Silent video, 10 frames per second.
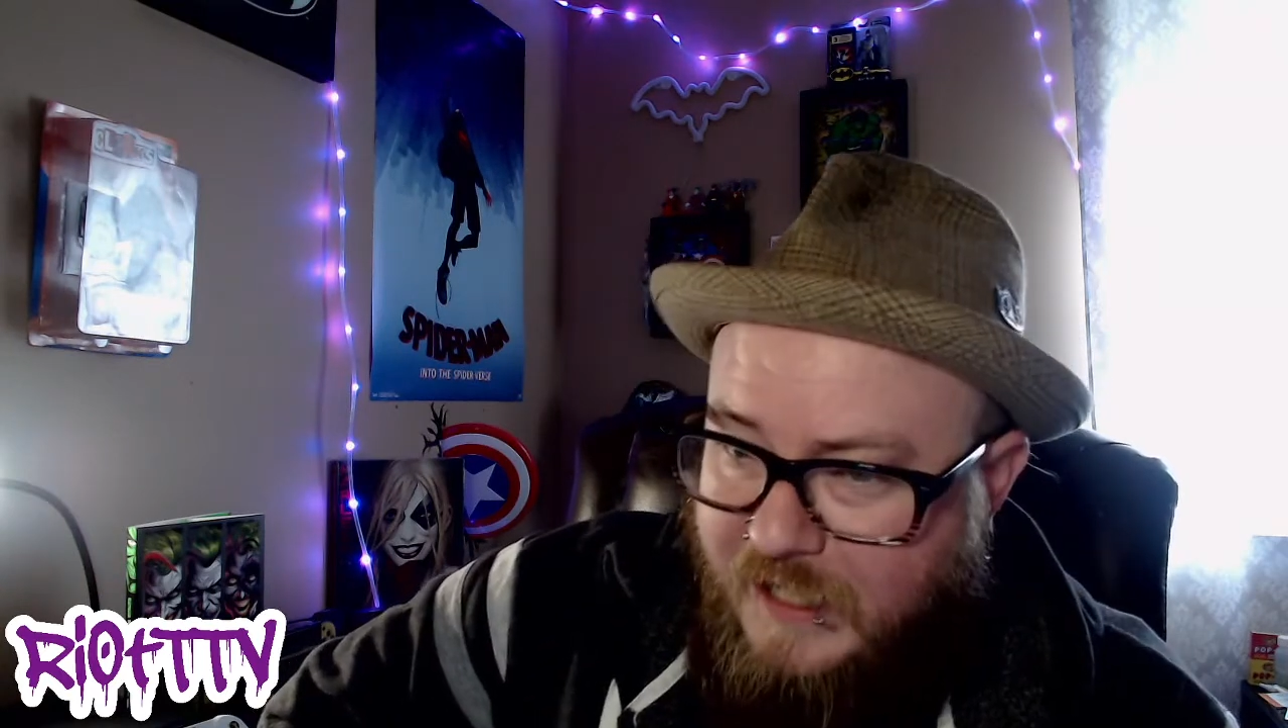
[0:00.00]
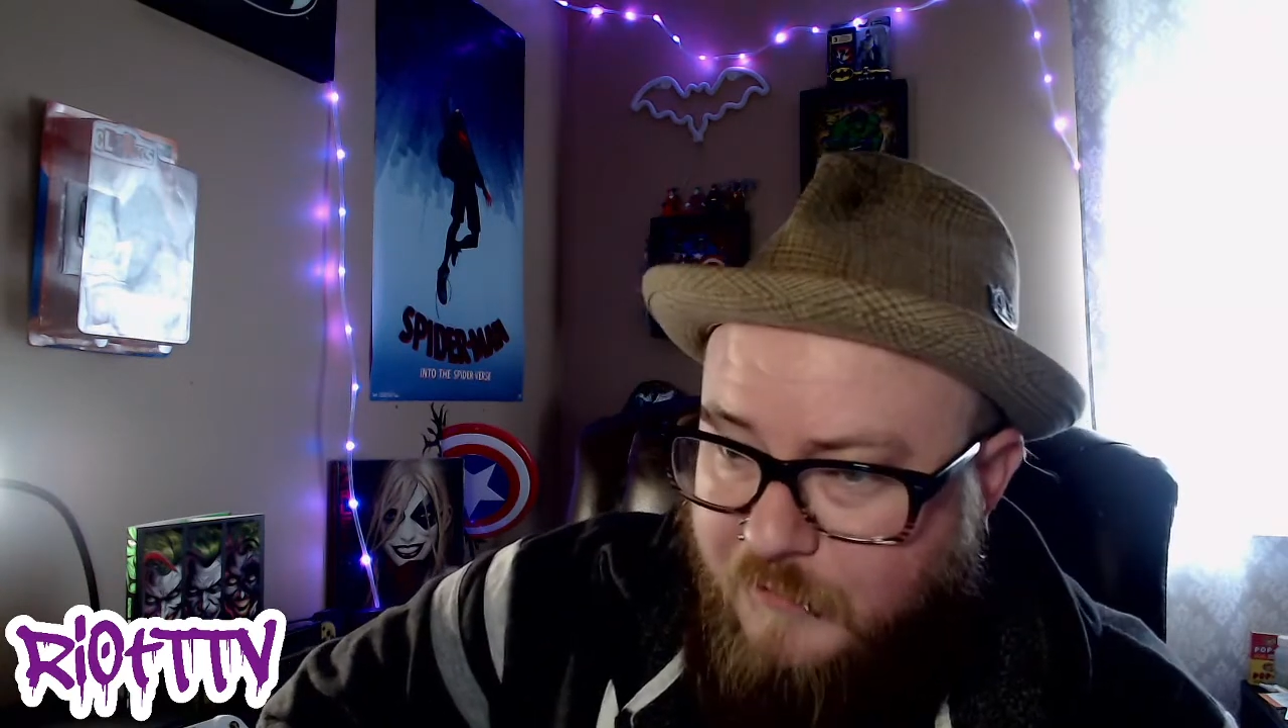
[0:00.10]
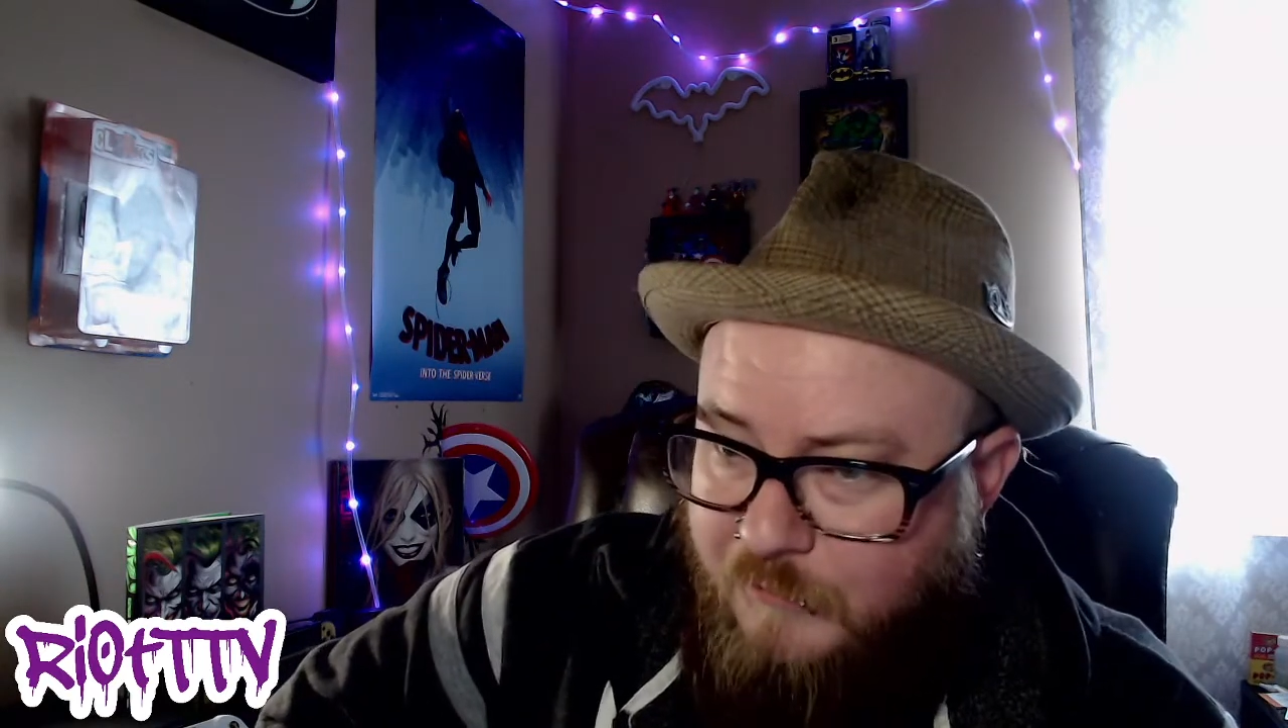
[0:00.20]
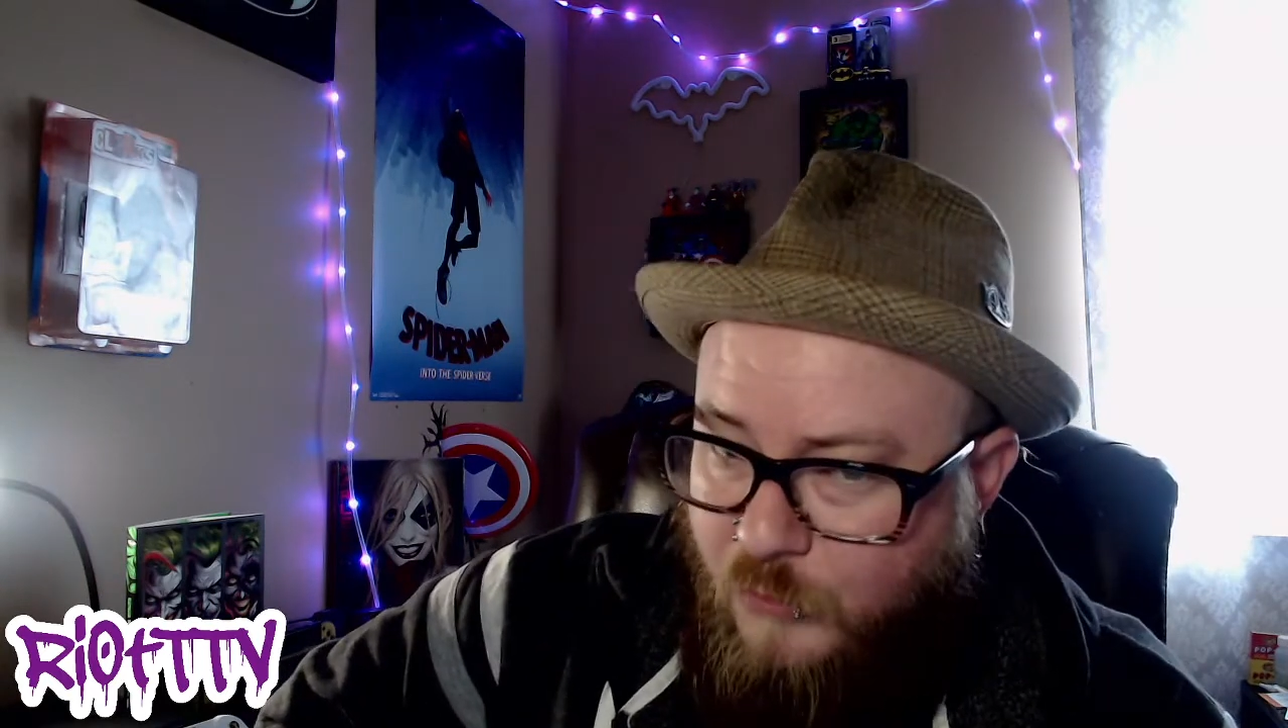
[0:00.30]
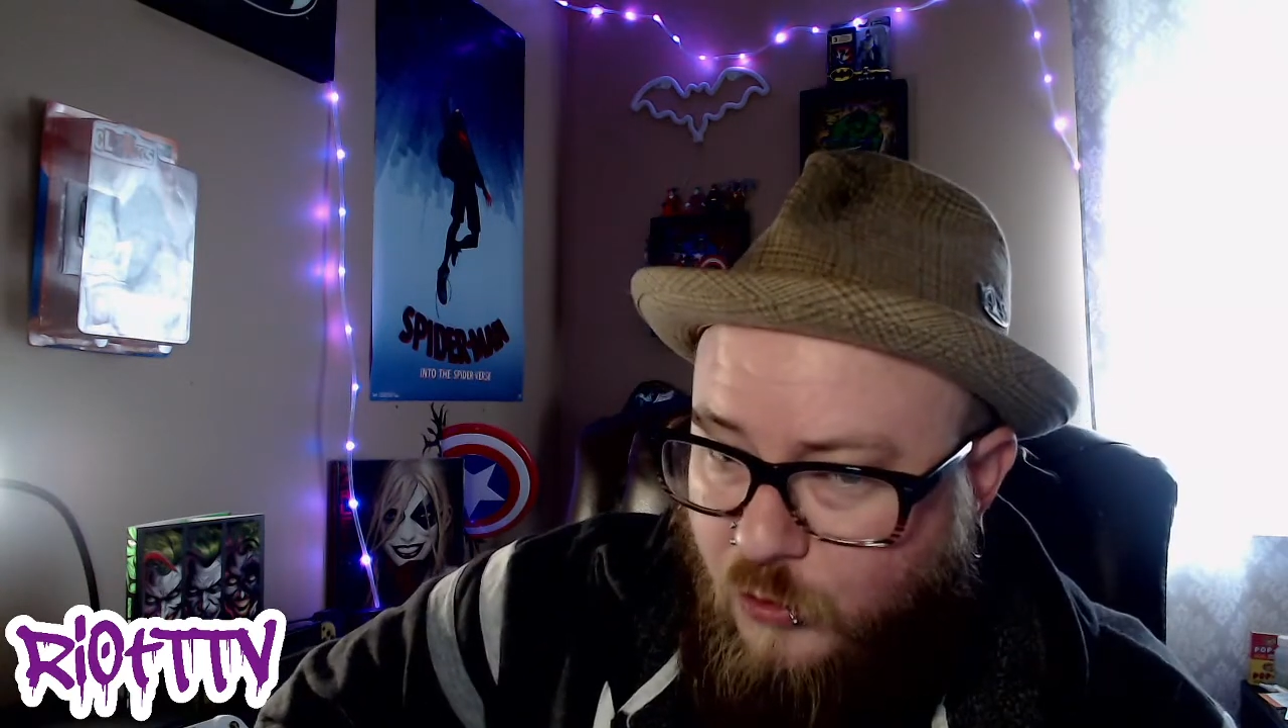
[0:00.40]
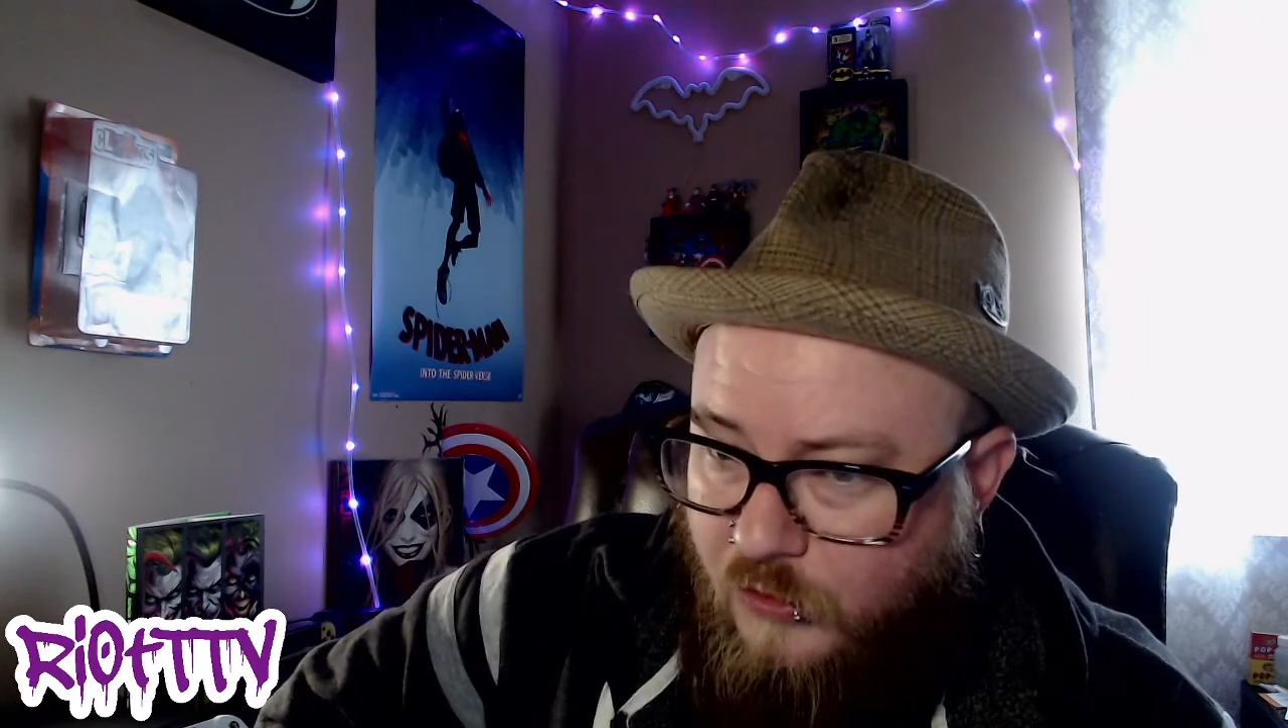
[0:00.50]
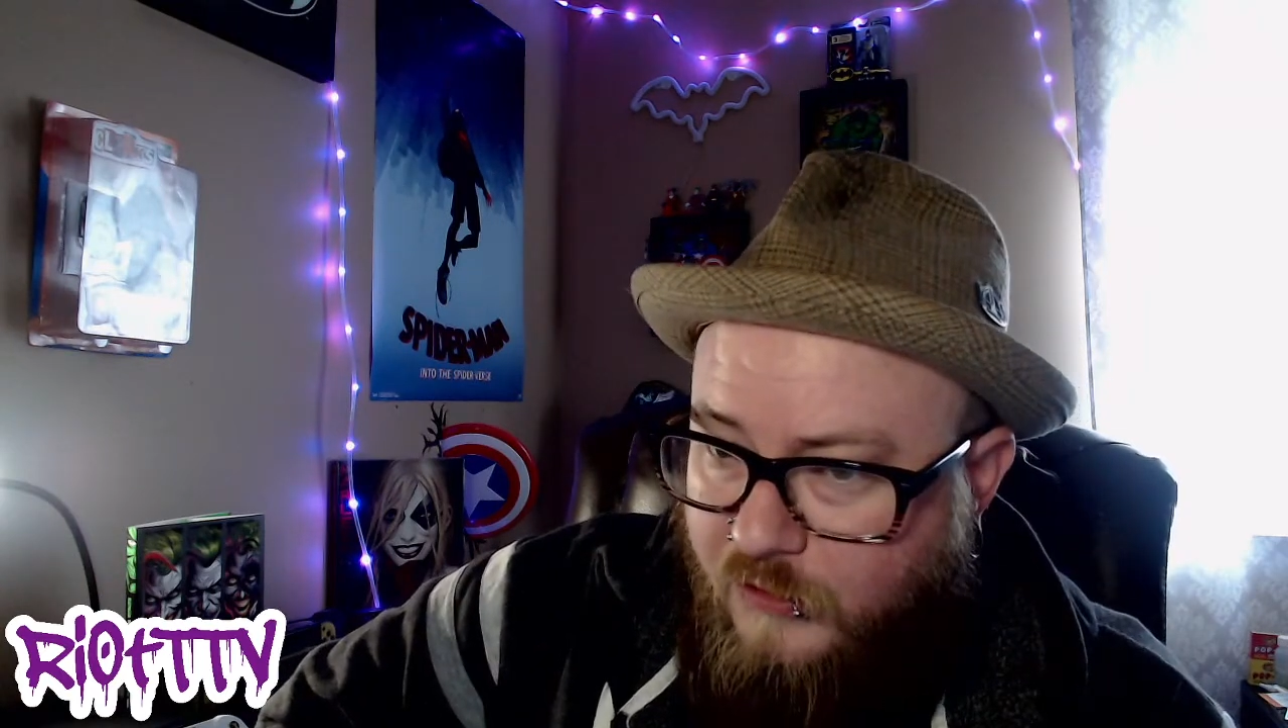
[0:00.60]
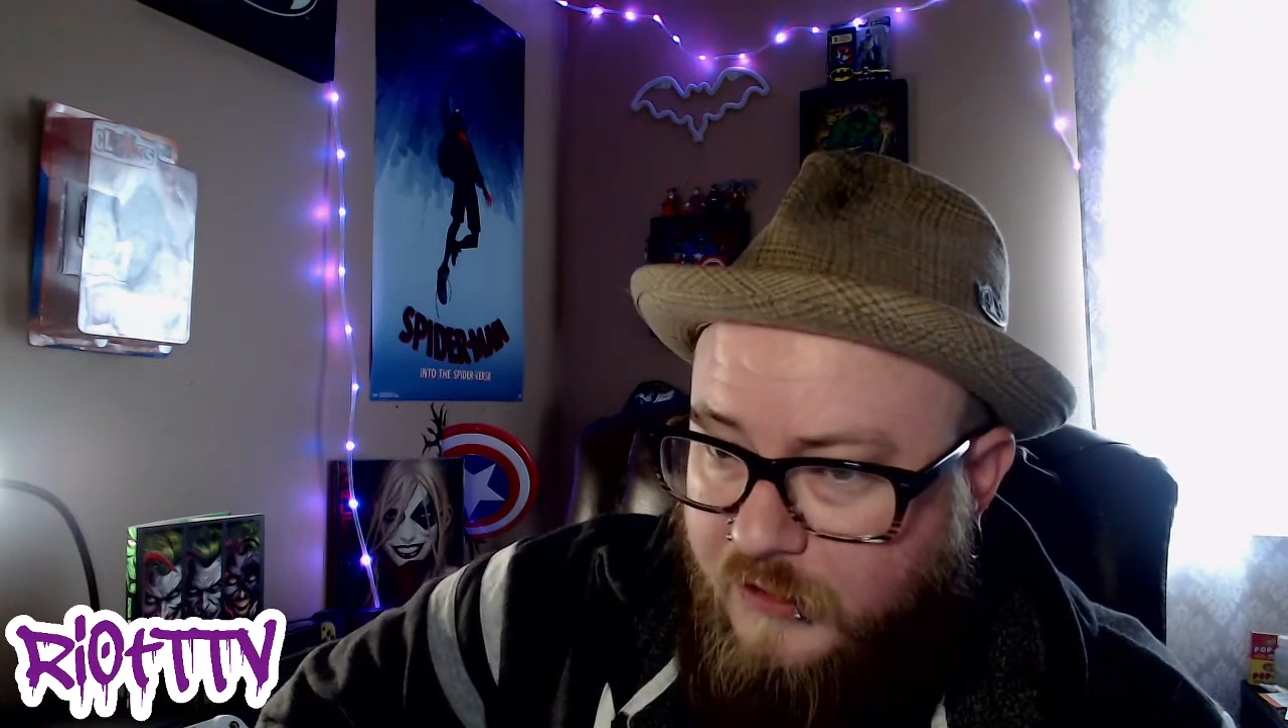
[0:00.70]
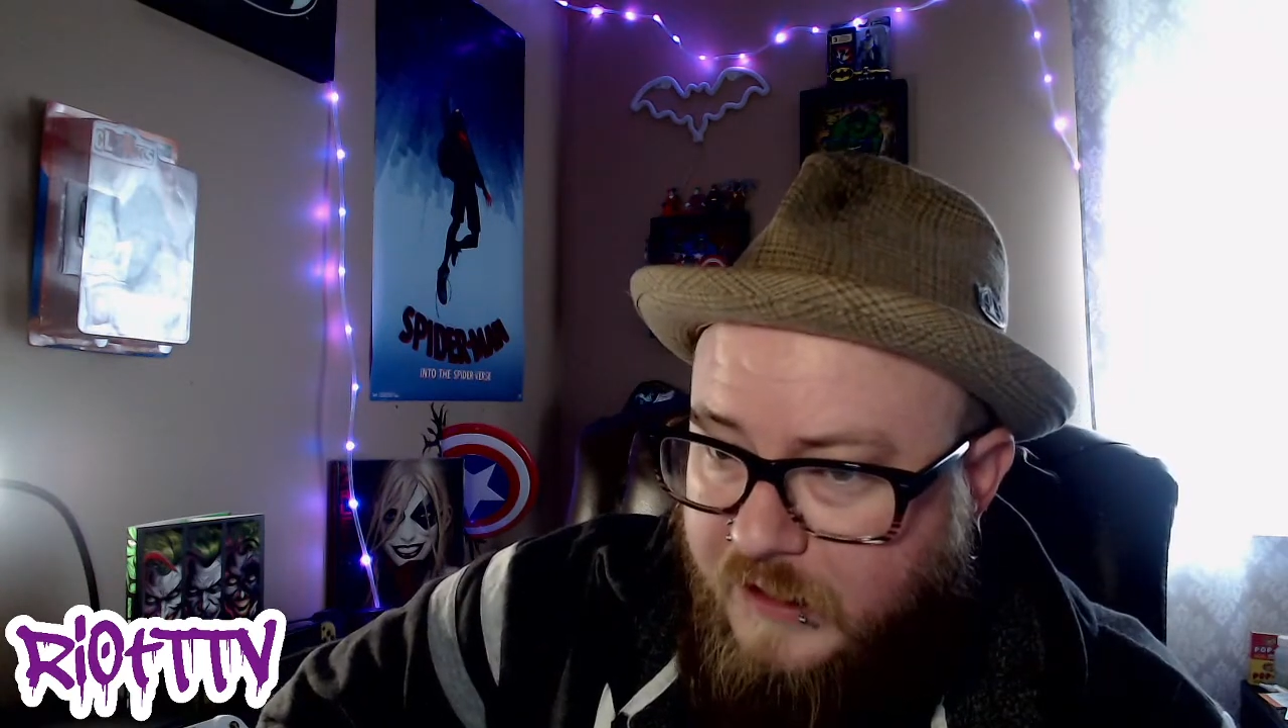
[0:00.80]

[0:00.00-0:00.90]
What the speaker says: out more